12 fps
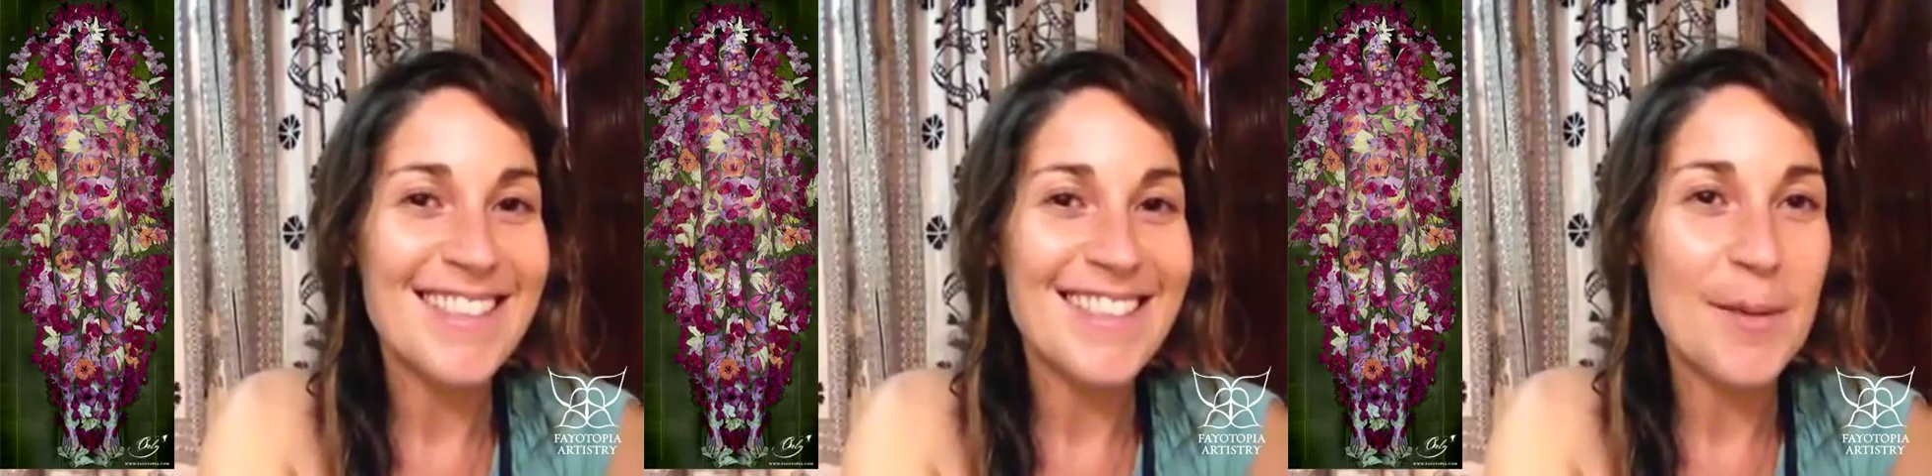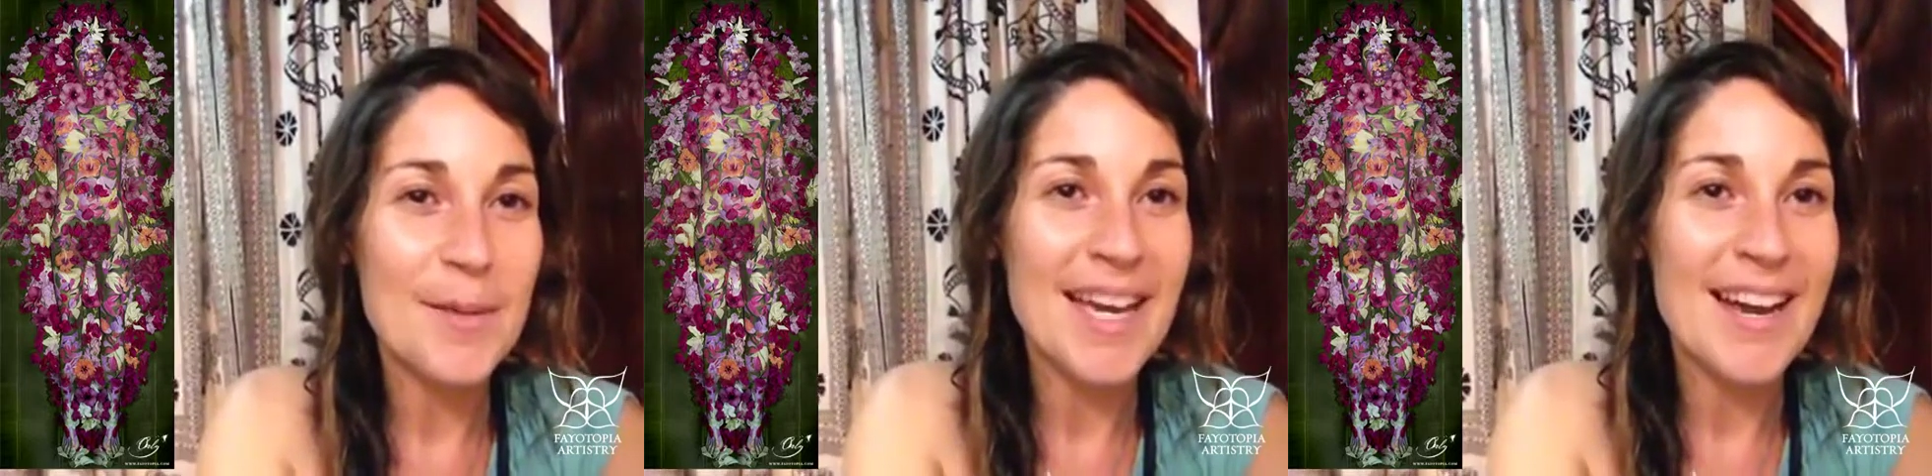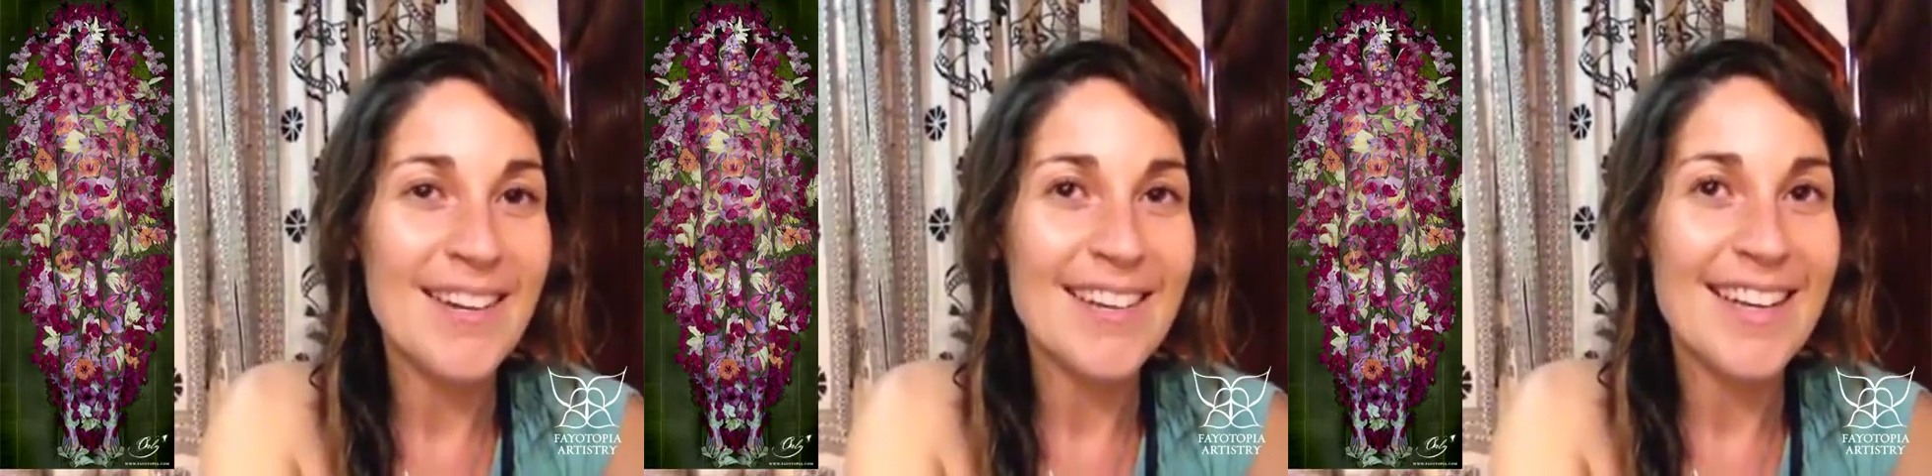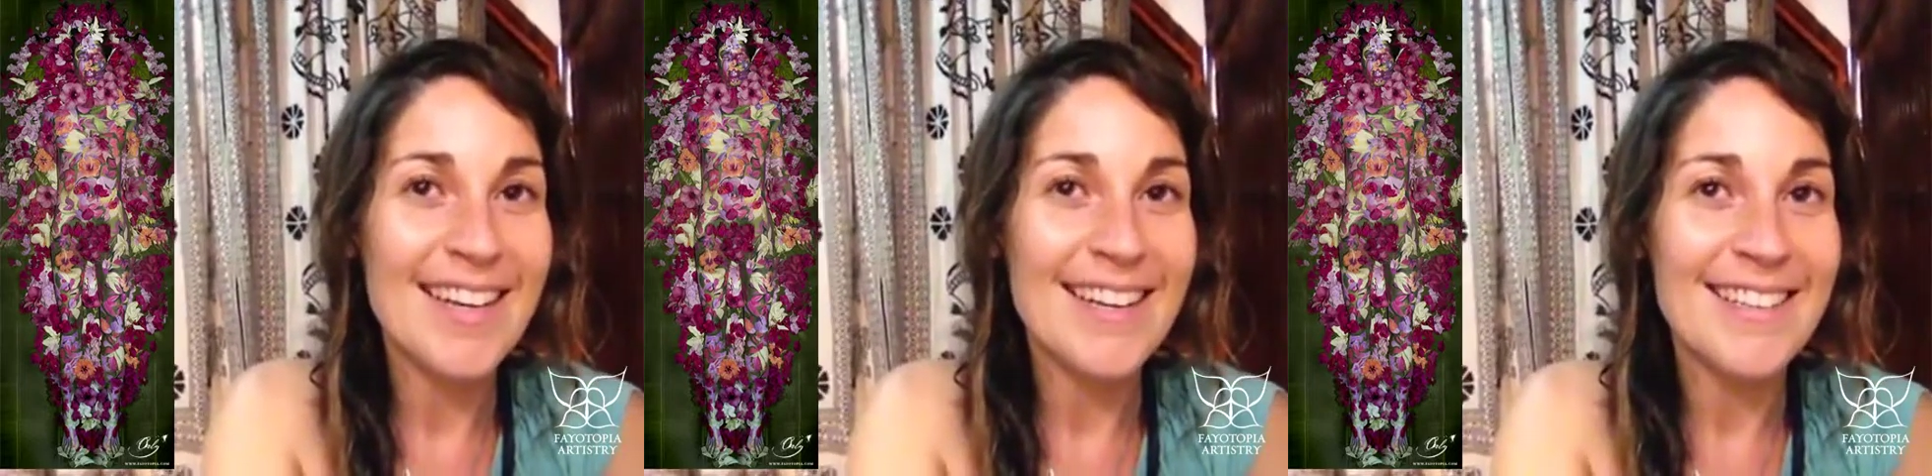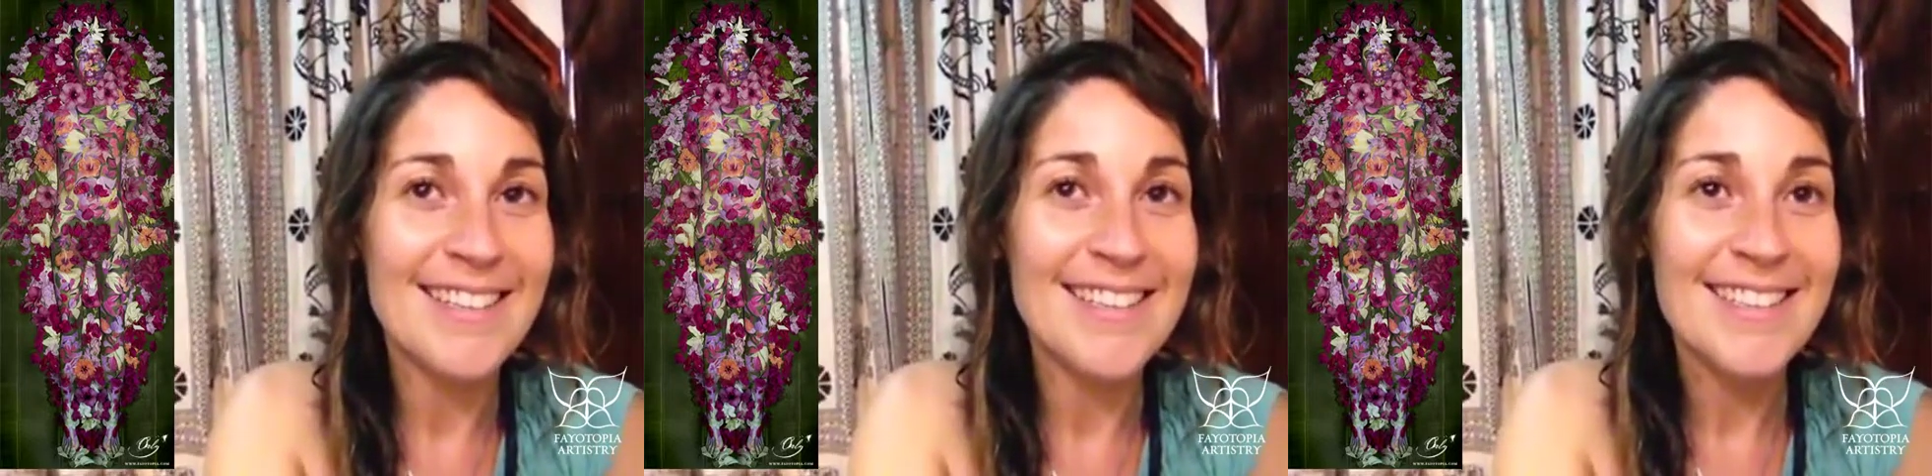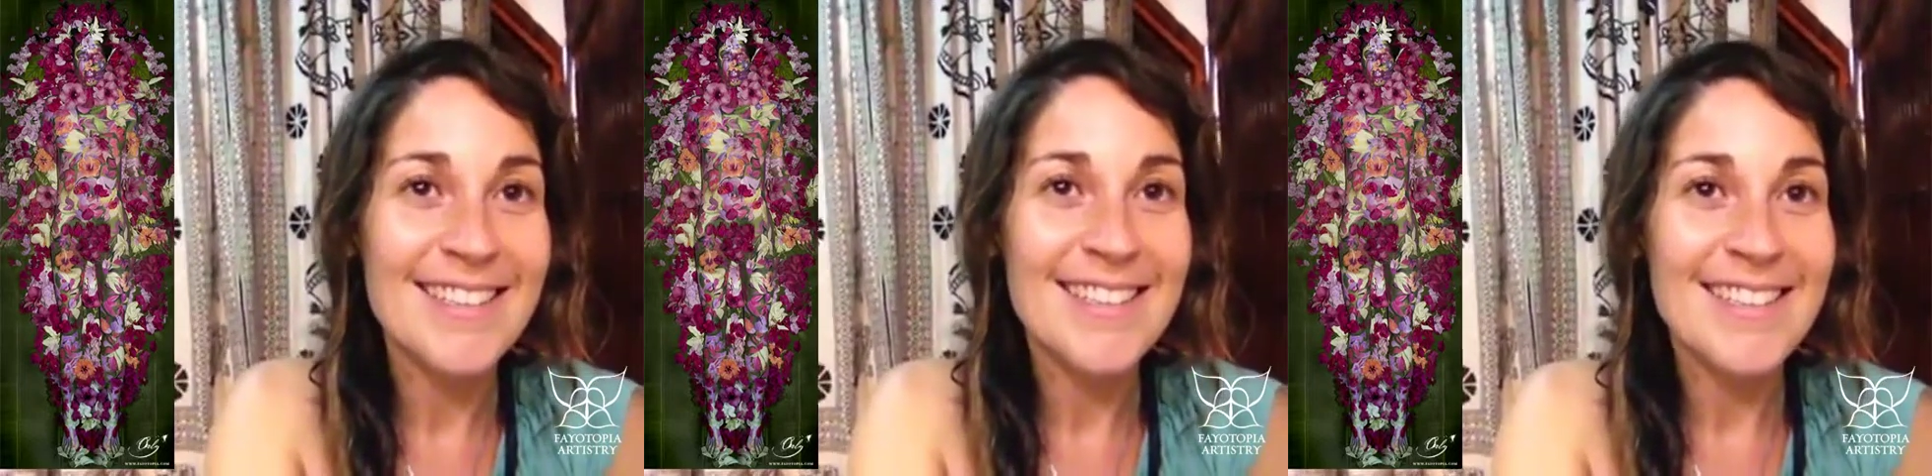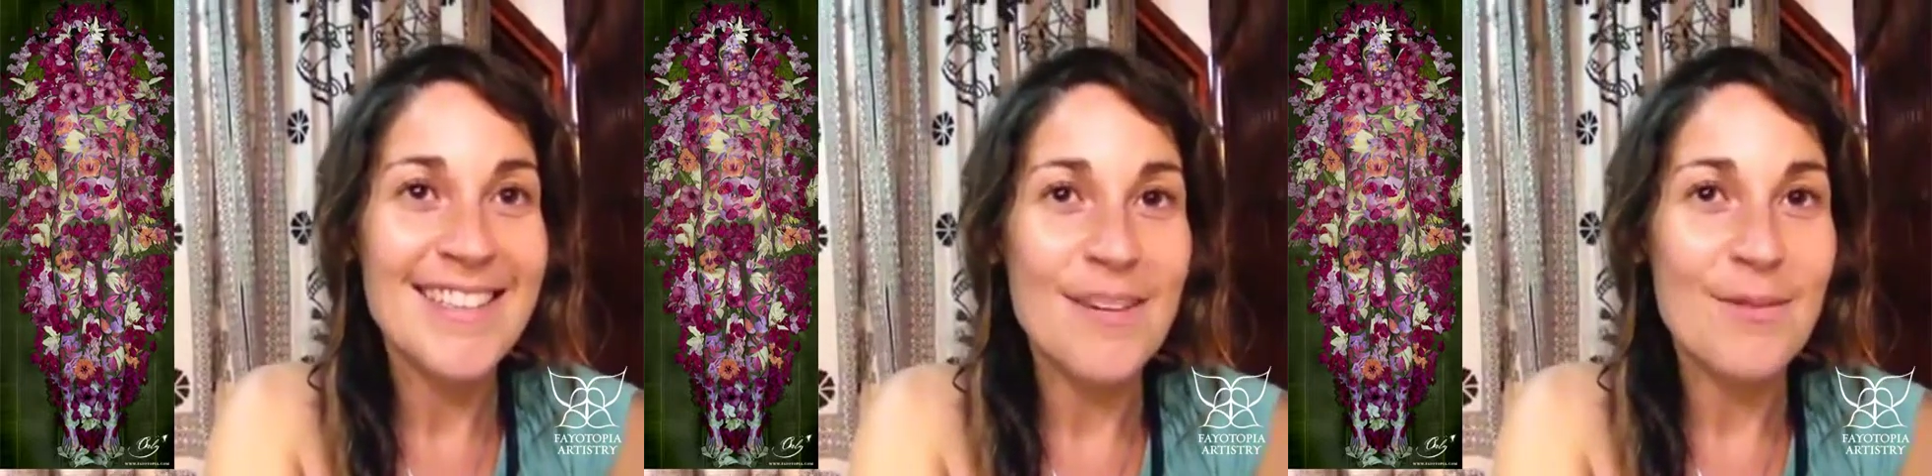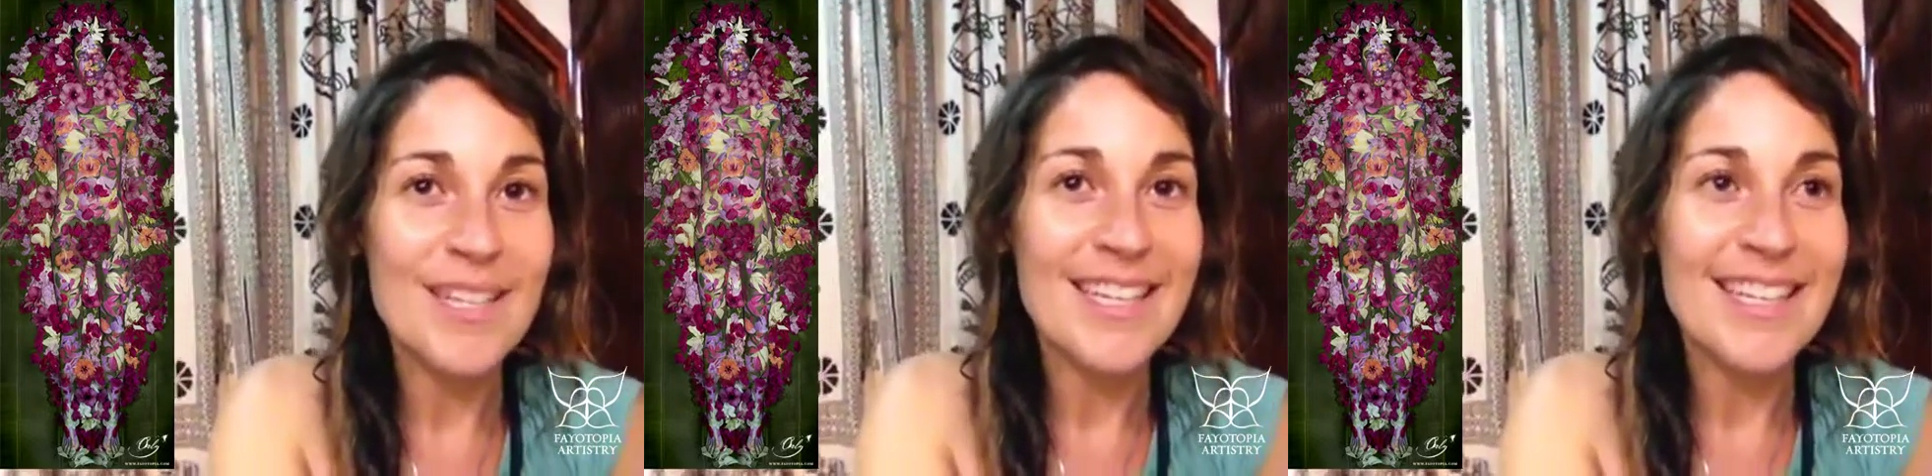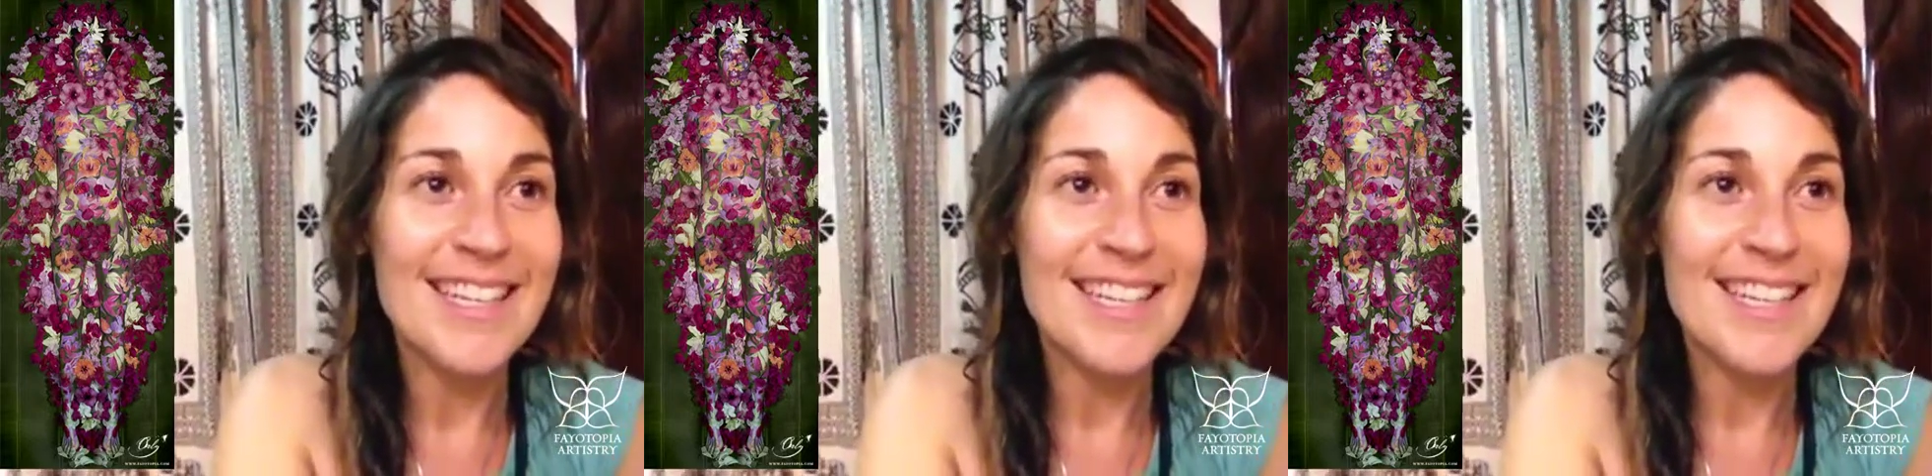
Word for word: coming out, and then we can